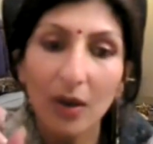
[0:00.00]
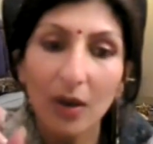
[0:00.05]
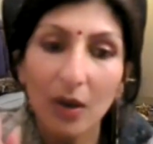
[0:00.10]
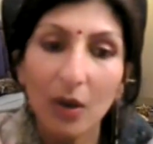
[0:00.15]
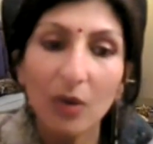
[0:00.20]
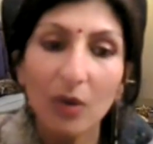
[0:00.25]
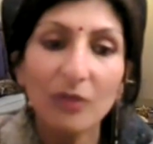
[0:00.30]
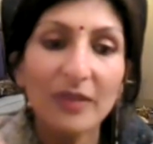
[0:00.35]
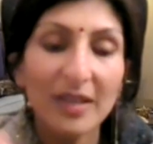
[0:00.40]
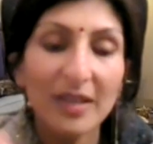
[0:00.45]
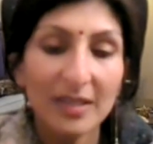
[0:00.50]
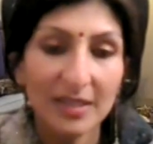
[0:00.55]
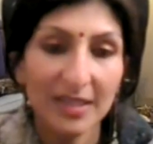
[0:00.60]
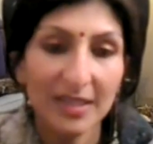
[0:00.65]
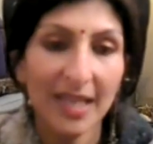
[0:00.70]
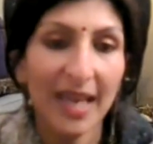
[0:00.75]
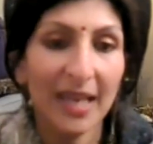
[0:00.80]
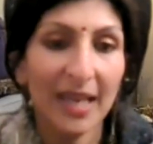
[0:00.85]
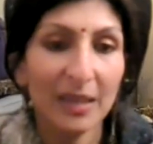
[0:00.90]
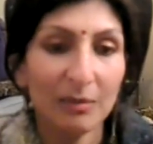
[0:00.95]
of his
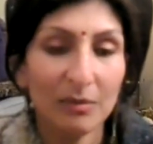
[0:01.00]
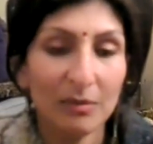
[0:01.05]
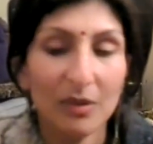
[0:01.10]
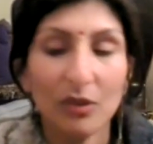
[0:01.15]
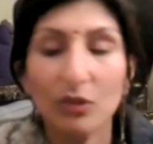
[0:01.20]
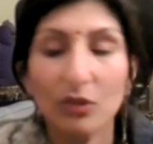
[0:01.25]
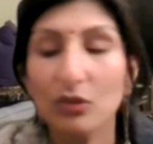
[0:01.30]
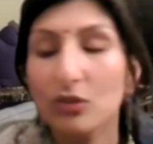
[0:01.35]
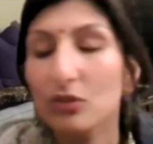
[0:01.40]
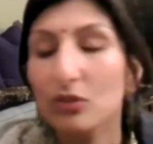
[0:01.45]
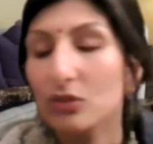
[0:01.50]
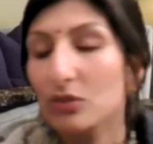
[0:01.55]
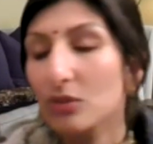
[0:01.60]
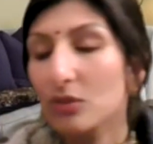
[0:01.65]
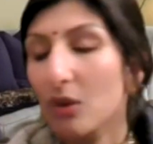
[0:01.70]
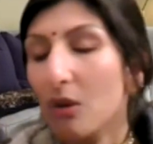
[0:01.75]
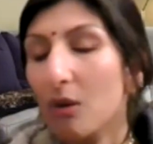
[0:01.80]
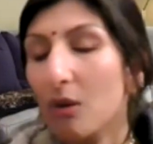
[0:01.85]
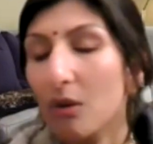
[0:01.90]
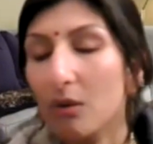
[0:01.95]
name is
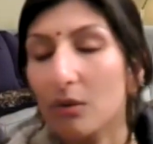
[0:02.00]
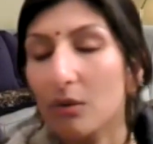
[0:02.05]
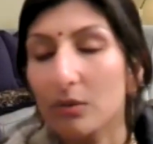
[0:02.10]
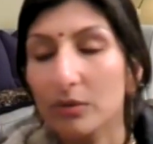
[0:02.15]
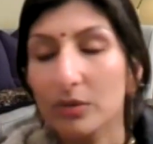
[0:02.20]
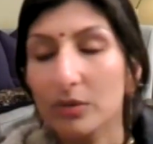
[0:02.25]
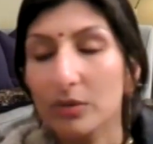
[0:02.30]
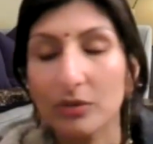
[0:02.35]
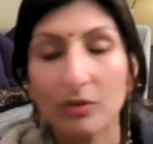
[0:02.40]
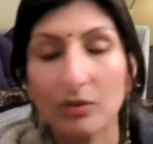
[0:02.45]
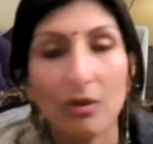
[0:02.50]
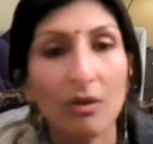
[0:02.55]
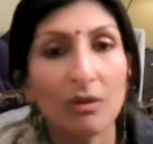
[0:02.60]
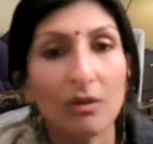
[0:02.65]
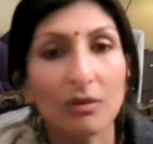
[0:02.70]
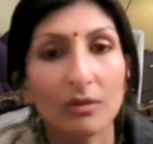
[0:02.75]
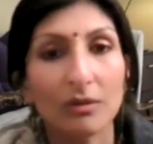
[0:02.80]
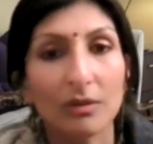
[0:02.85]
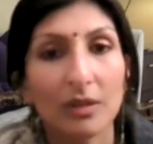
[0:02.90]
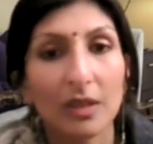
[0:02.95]
so
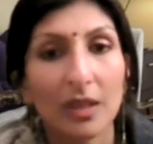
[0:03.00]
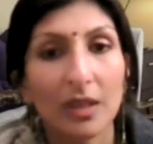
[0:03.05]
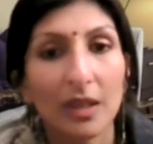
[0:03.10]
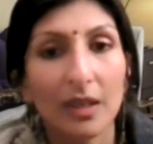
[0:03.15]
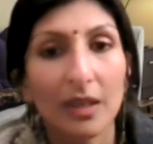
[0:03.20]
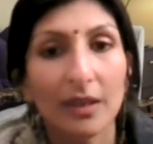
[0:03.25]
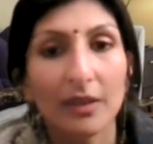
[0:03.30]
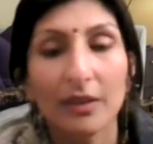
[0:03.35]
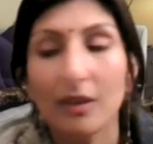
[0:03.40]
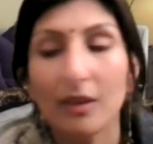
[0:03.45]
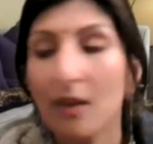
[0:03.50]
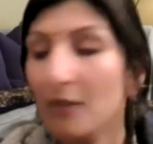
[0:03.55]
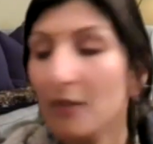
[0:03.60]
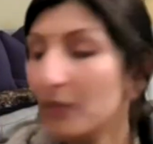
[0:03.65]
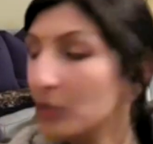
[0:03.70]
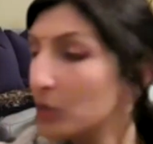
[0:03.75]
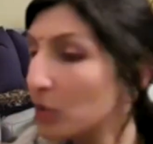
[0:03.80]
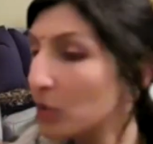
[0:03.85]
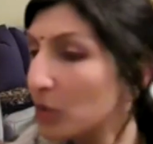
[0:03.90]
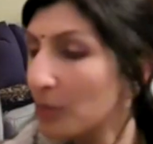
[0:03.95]
strong. You know, I
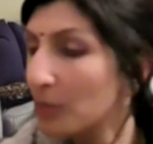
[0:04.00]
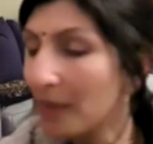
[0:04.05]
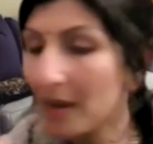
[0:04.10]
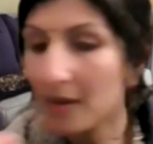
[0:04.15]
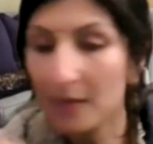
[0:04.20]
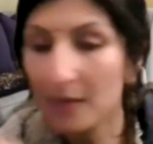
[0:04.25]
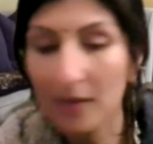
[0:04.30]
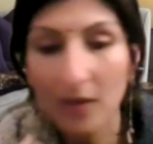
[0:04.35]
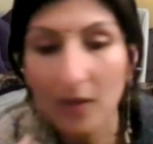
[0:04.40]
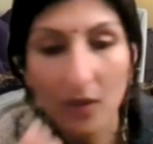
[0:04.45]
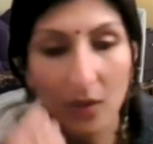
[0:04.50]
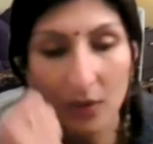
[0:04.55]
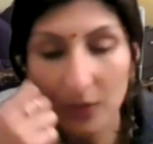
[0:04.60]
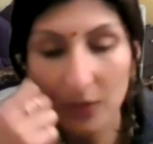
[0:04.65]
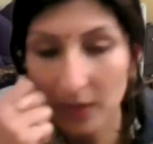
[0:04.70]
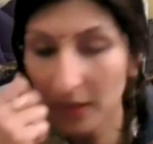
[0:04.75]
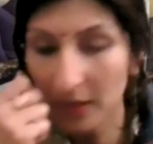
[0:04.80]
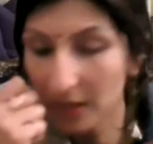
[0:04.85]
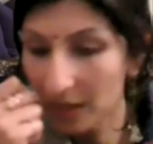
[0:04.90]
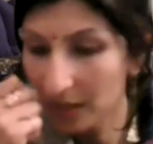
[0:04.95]
often talk about
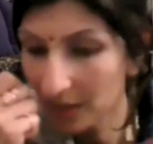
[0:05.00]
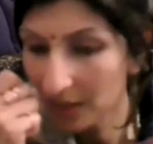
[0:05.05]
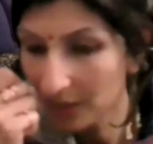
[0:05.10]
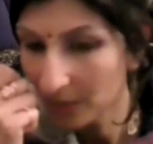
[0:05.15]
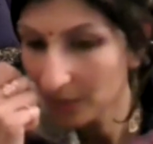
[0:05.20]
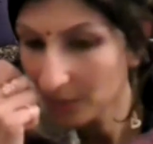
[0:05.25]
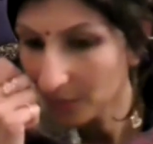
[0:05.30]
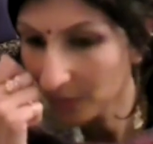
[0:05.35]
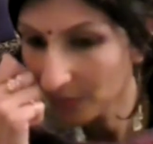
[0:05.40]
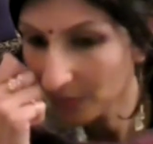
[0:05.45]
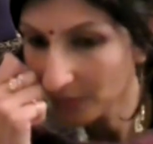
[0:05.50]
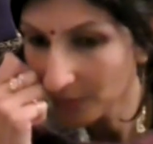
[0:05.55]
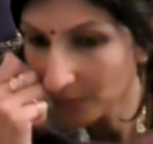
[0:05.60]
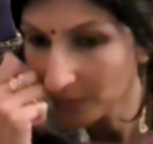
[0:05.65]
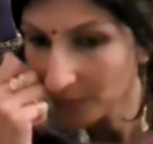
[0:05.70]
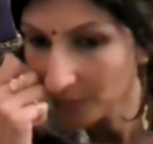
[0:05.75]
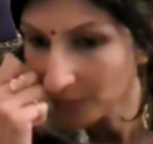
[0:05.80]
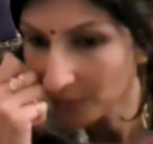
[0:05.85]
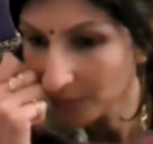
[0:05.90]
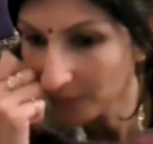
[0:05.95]
the
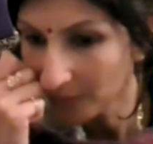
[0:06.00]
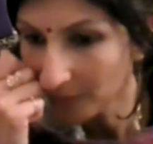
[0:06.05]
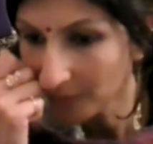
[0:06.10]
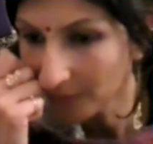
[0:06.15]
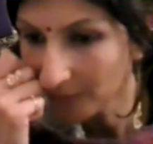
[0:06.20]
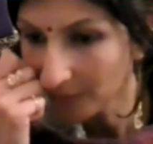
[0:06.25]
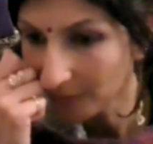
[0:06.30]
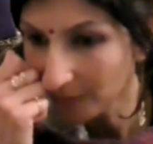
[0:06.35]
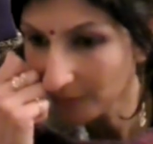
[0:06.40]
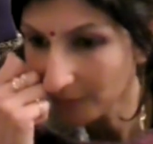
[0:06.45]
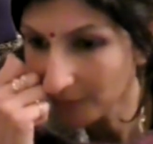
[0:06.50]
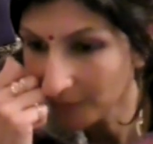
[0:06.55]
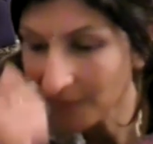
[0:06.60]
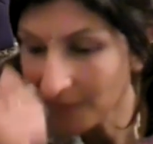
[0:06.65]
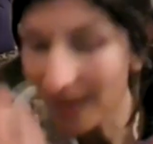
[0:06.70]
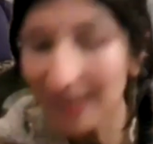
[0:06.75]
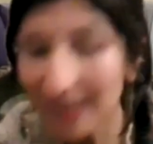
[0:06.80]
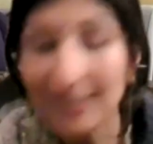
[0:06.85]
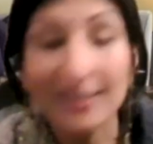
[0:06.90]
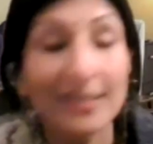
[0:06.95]

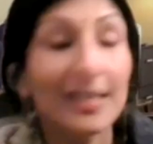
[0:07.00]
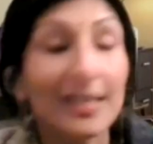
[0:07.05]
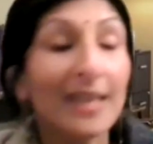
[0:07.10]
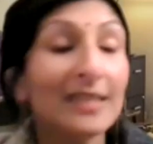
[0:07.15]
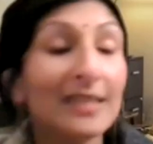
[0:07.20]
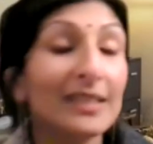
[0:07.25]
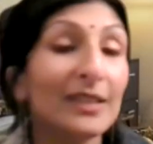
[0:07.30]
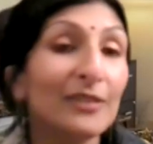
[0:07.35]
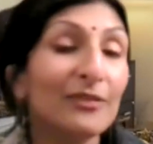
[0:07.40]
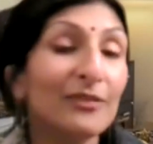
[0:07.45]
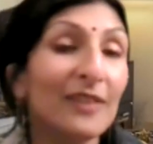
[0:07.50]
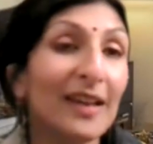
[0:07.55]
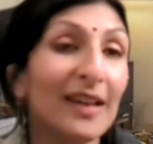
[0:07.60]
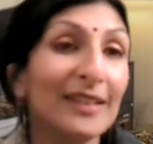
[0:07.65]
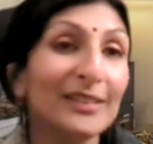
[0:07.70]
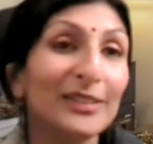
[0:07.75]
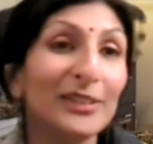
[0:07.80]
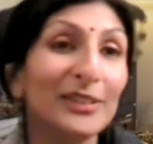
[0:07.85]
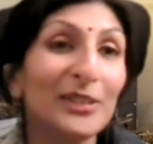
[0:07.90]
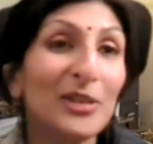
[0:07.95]
vaccinating
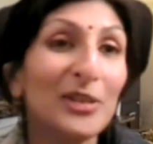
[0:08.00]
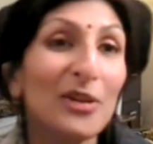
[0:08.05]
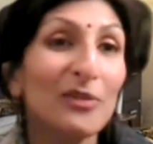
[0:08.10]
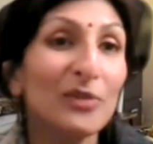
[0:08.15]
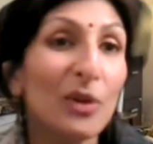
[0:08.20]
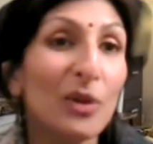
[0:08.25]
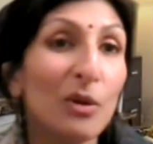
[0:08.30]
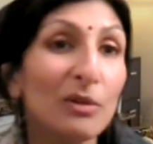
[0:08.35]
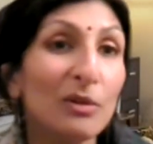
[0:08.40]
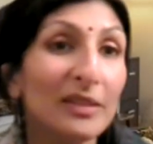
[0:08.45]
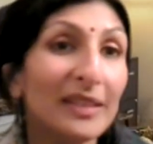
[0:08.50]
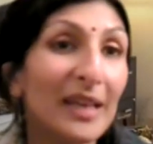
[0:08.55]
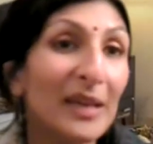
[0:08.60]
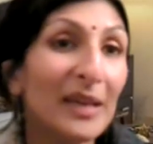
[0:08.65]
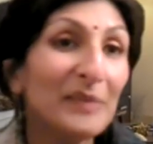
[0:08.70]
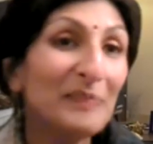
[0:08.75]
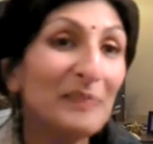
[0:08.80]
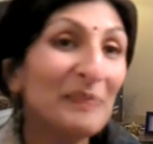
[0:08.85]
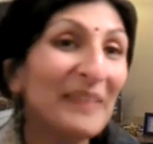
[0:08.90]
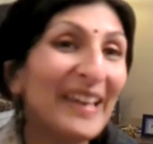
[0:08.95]
effect of the holy
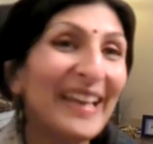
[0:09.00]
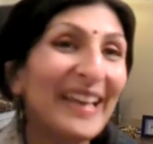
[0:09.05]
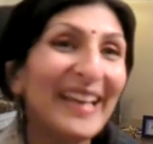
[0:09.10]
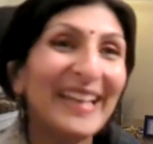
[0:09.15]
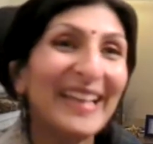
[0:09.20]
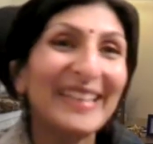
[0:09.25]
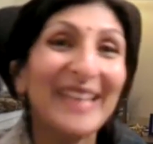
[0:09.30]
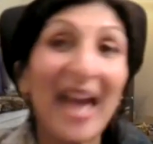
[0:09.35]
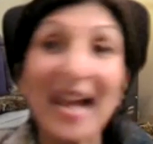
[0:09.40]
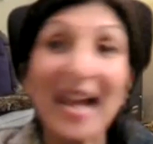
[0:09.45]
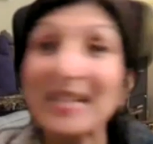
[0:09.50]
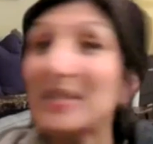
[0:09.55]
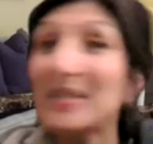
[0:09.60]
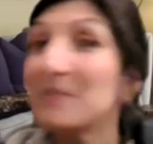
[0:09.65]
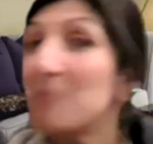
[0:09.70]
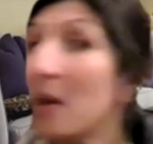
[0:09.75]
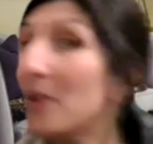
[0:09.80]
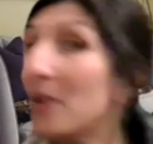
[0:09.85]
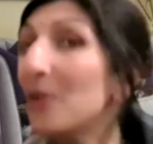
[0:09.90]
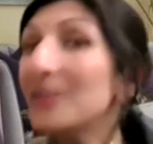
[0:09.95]
name, the
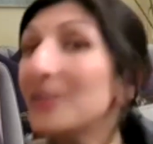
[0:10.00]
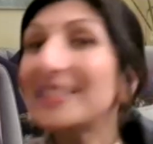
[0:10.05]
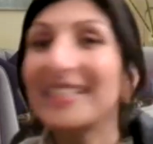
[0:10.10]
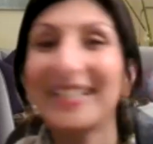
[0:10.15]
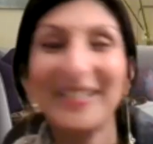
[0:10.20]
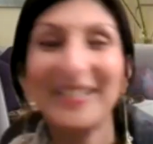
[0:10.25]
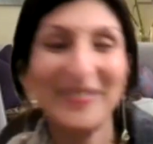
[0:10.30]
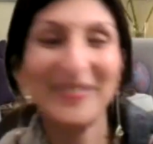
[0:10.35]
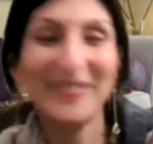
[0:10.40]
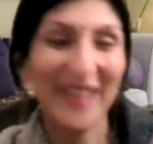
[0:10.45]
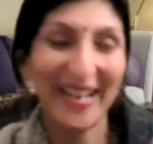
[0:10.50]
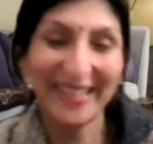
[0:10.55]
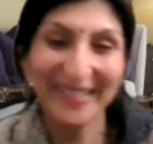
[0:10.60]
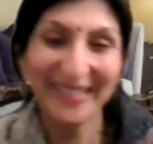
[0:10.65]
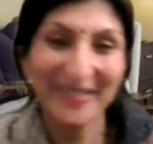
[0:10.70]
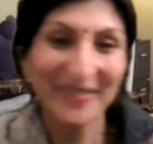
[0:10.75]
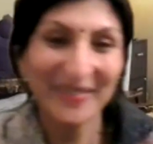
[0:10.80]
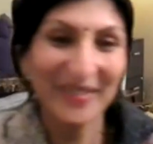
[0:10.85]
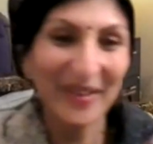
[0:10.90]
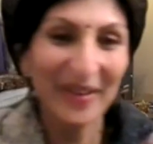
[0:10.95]
antibiotic
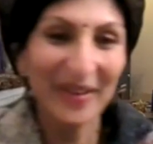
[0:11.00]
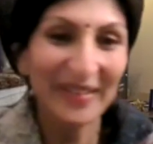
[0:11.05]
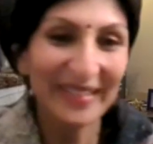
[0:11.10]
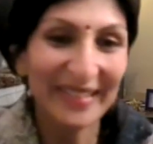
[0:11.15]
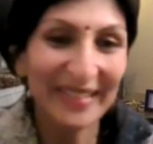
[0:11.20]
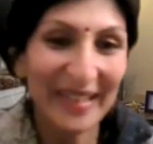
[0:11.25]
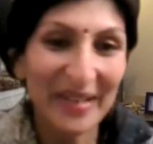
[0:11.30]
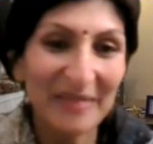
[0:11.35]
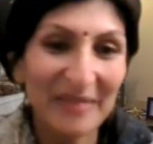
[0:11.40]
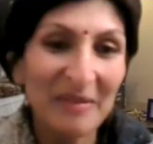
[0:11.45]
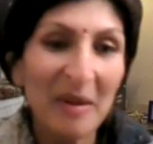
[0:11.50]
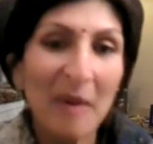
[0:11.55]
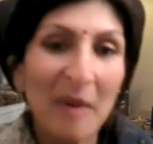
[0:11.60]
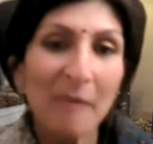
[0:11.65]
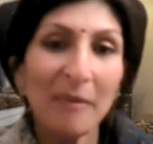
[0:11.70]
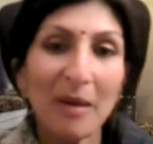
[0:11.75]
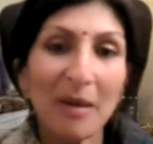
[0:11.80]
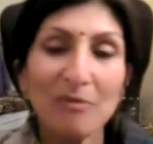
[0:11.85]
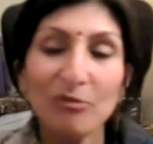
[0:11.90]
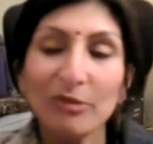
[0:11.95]
effect of the holy name.
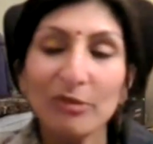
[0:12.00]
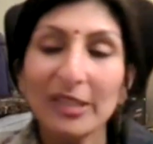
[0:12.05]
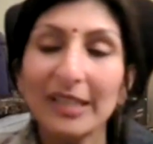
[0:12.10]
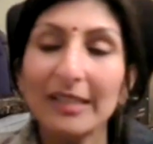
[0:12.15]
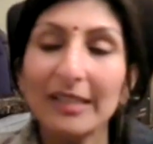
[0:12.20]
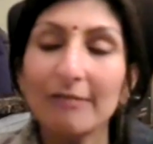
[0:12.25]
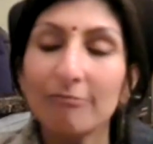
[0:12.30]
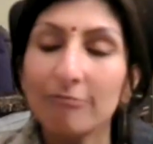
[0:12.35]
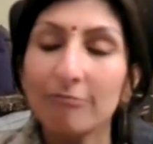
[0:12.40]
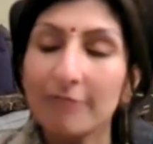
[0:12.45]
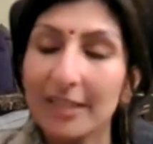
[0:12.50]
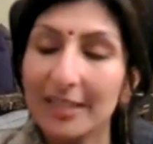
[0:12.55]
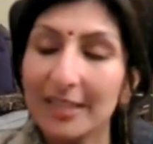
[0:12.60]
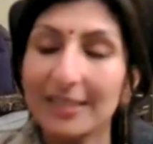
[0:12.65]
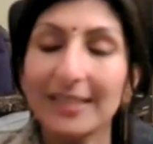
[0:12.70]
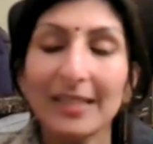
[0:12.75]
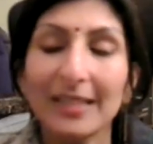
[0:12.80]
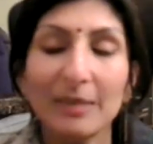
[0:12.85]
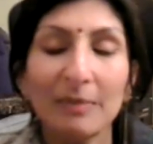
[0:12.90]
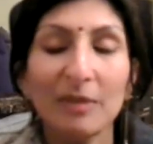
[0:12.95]
But I'm really
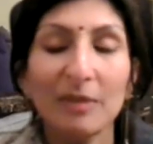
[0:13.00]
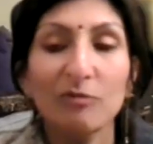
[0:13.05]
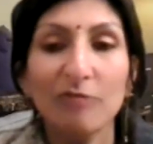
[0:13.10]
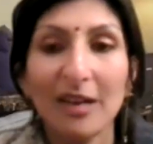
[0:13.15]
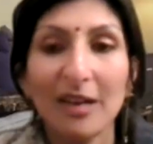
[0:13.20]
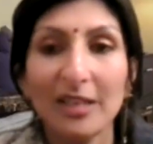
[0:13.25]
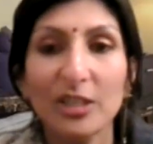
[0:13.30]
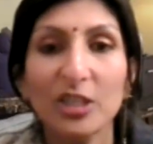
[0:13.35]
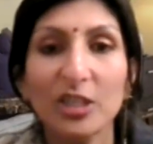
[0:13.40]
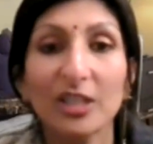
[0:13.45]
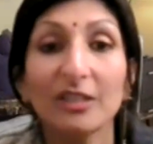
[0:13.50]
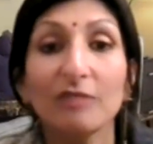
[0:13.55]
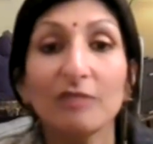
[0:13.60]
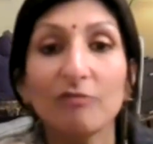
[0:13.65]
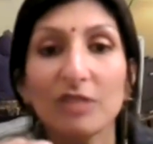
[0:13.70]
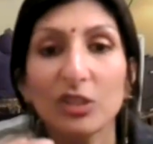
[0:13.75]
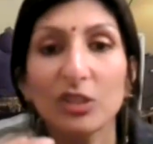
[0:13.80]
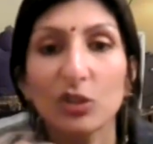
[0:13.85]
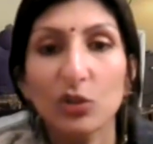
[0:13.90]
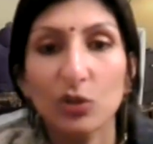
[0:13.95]
recently been relishing the
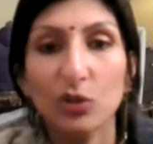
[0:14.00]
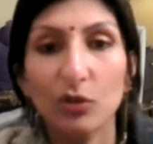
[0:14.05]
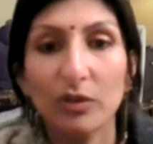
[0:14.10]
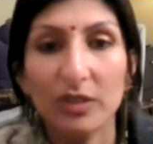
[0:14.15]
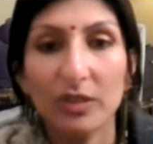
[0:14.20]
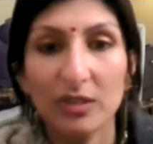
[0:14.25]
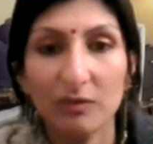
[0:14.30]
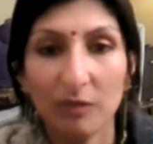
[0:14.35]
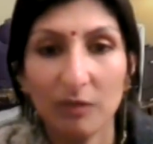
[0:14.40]
restorative